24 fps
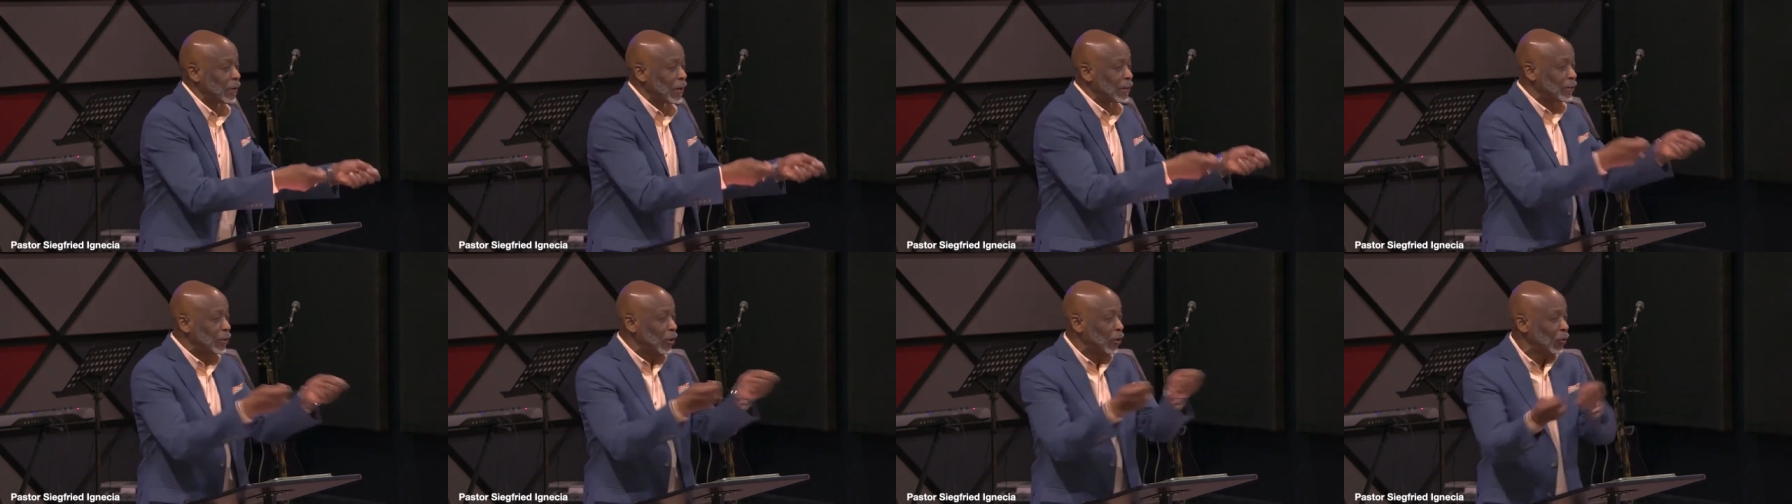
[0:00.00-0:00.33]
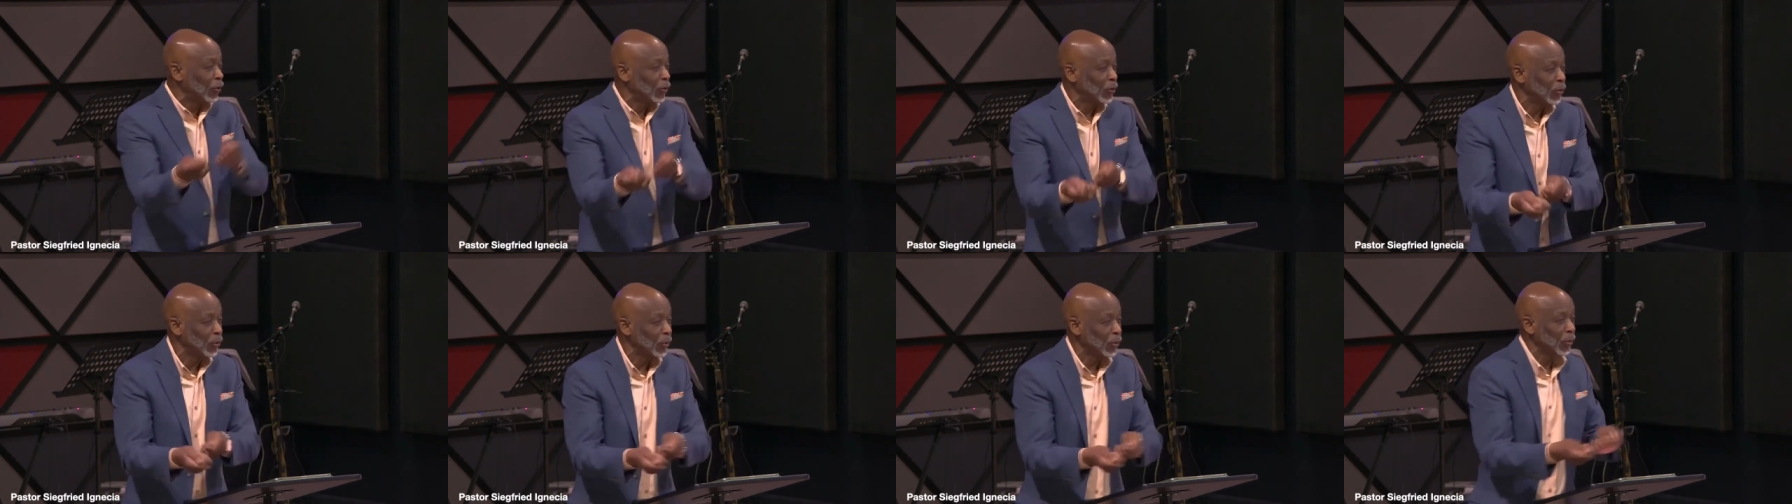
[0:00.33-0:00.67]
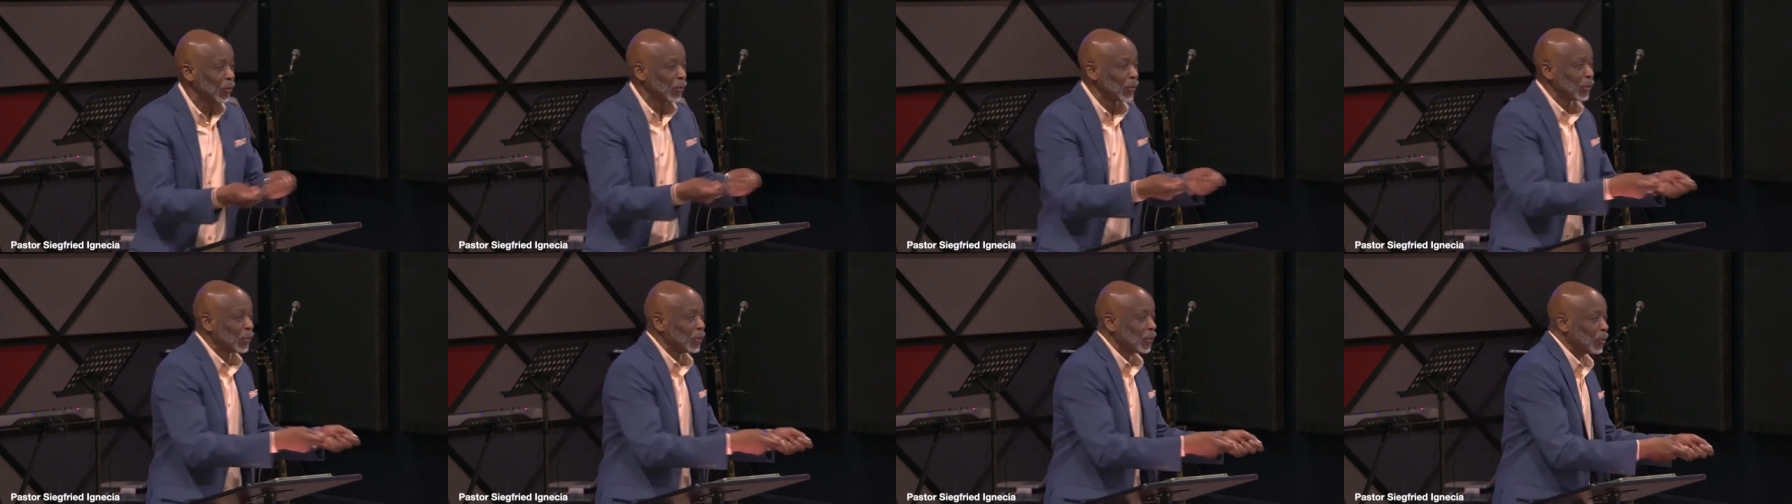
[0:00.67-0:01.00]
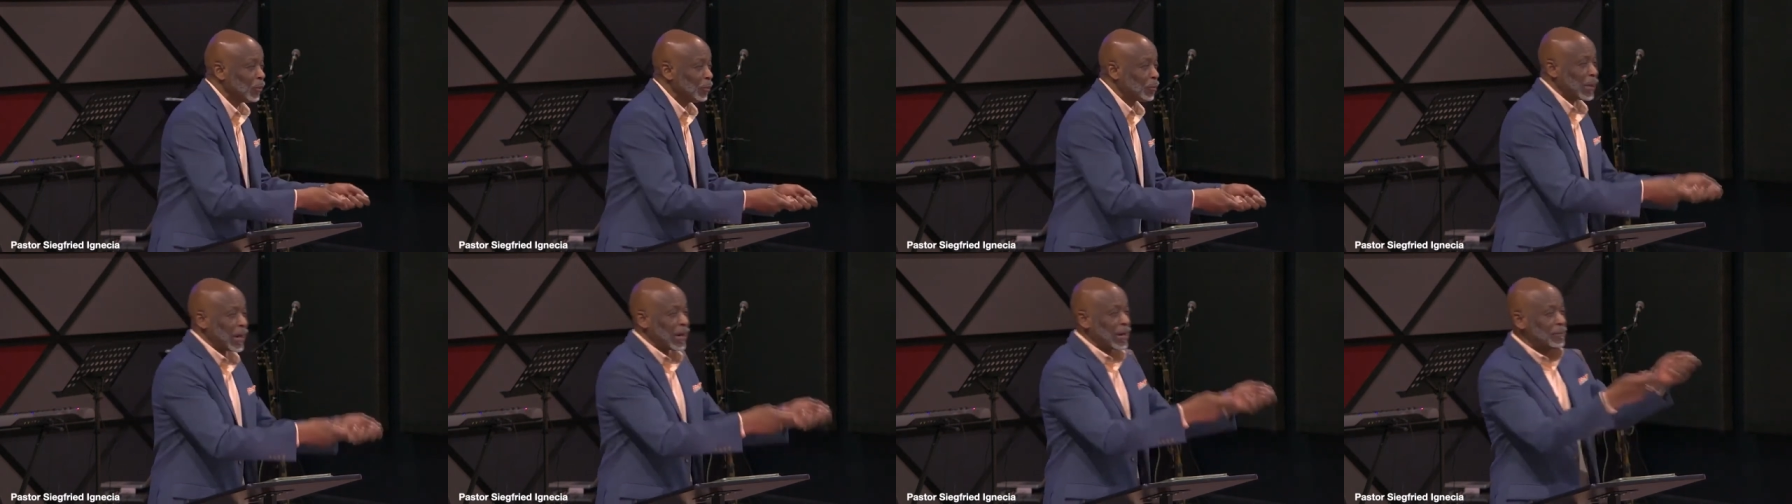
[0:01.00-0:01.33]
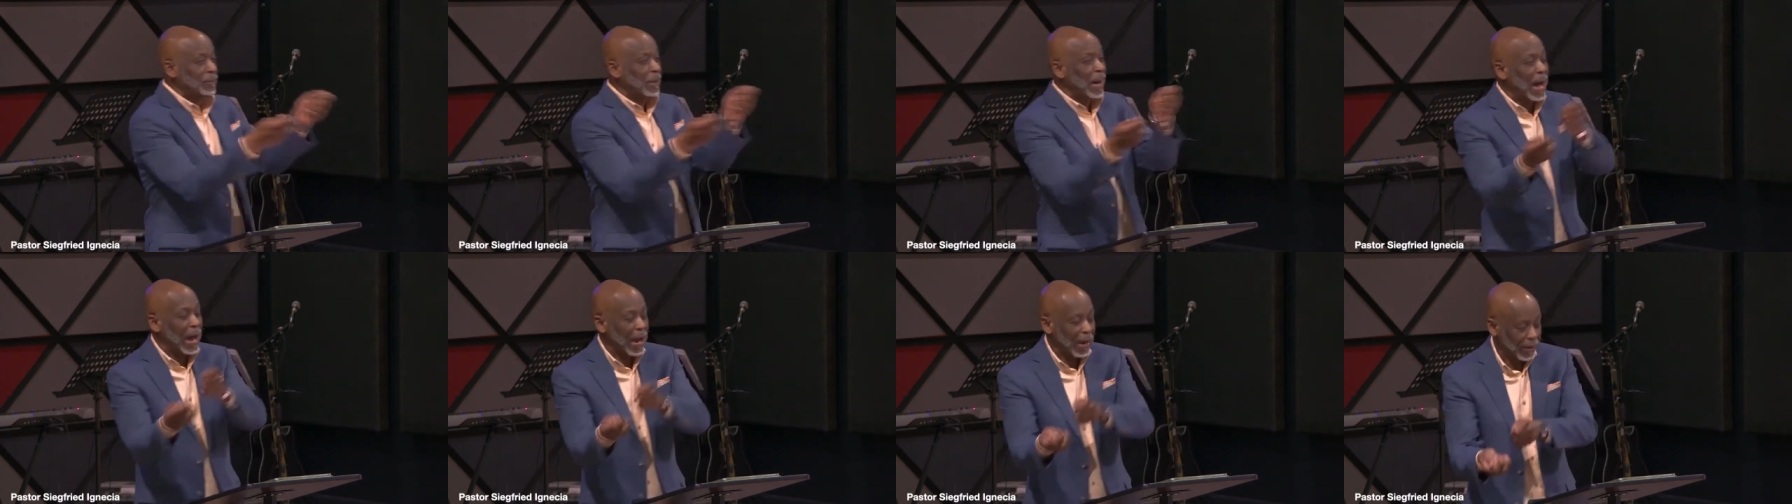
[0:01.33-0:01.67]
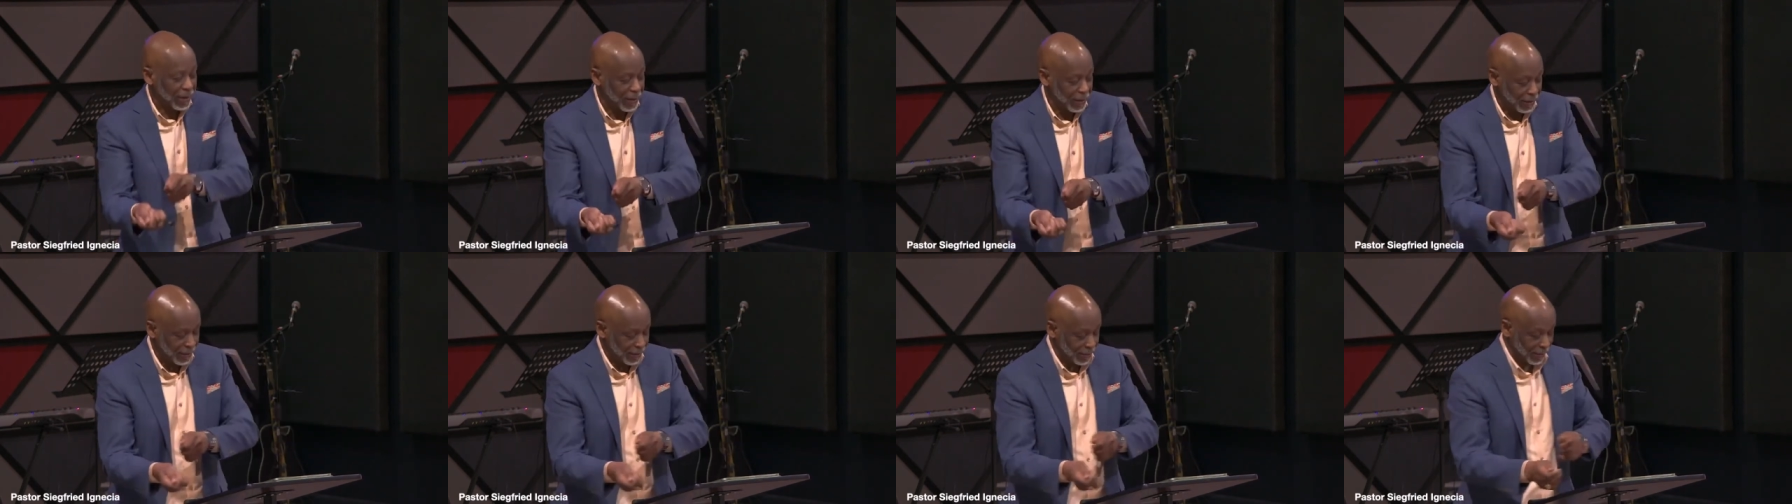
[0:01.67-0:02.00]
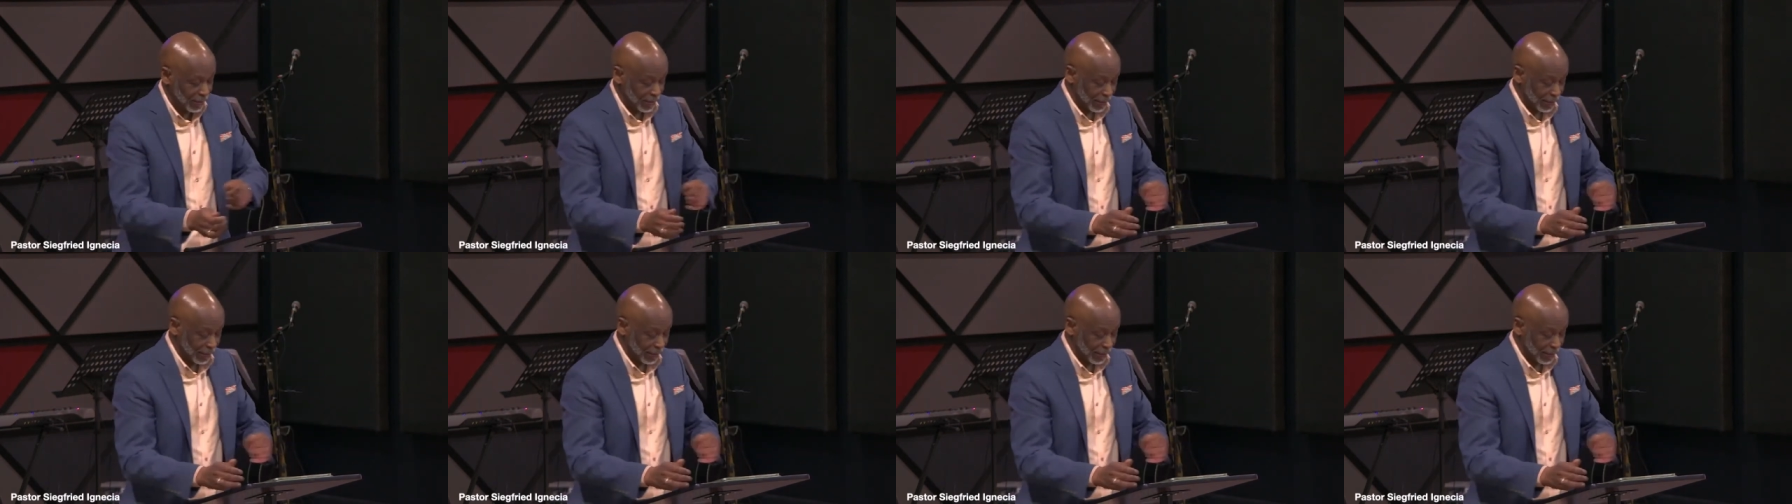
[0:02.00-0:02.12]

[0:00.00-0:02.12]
video, bring it back?